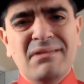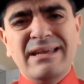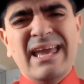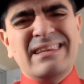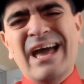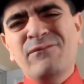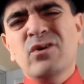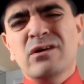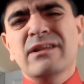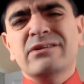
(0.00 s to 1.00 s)
again, not for
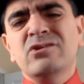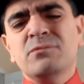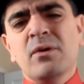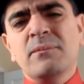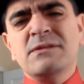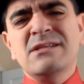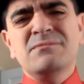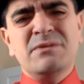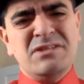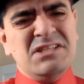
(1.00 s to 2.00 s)
collector's purposes,
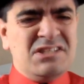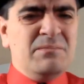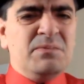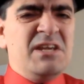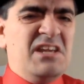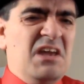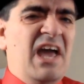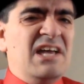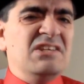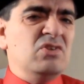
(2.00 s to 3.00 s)
but just simply
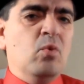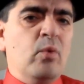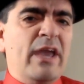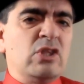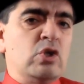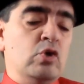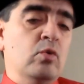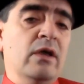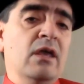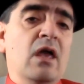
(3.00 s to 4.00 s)
as a way
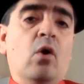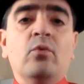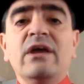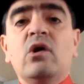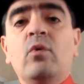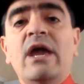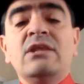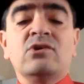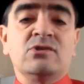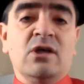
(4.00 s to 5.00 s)
to
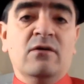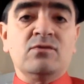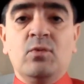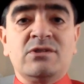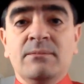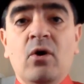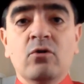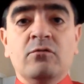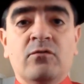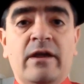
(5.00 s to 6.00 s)
reacquaint yourselves with some
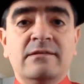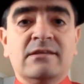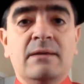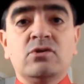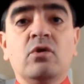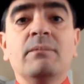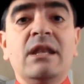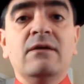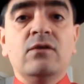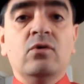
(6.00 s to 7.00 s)
old friends. I'm sure
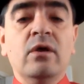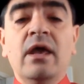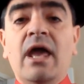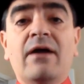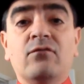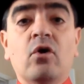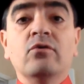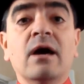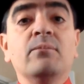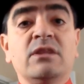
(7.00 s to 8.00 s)
many of you have grown
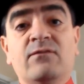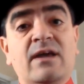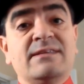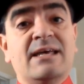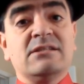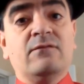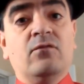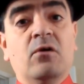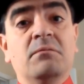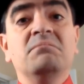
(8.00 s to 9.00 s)
up with the Fantastic
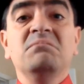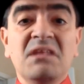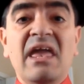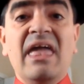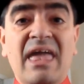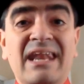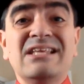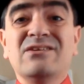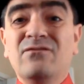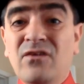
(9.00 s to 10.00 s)
Four, and
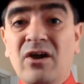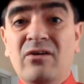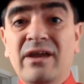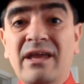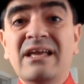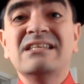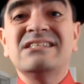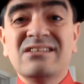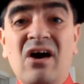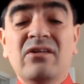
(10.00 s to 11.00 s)
it's a very
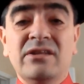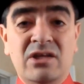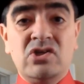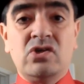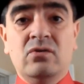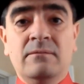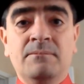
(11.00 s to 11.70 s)
solid issue.